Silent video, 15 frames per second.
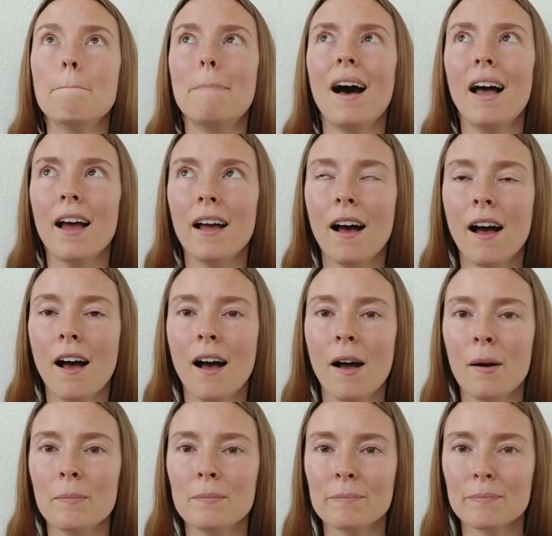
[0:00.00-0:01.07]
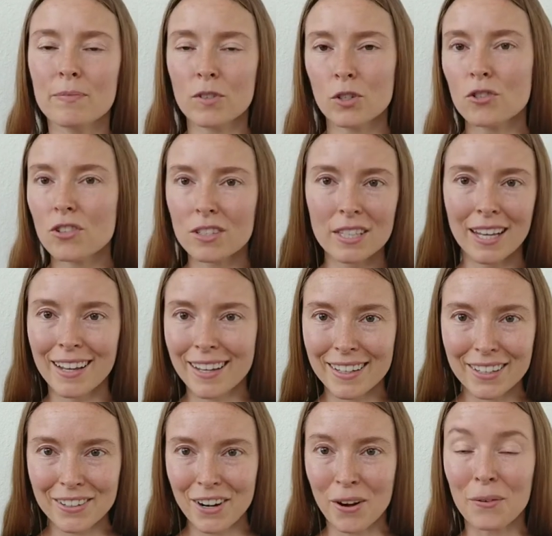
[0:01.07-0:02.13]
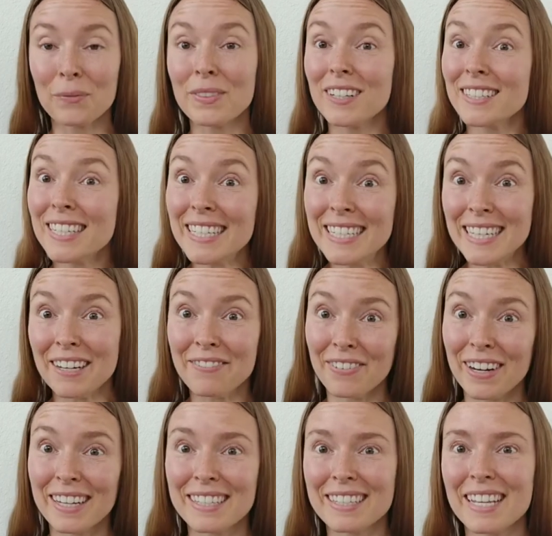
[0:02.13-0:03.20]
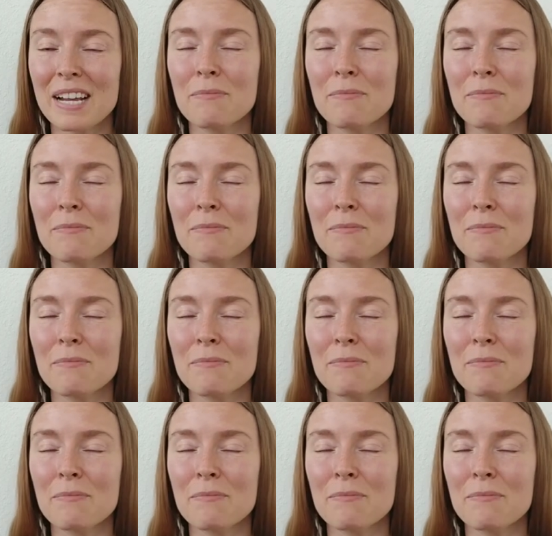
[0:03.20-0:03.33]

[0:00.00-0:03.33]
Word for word: but um, there's just like you know, there's a difference.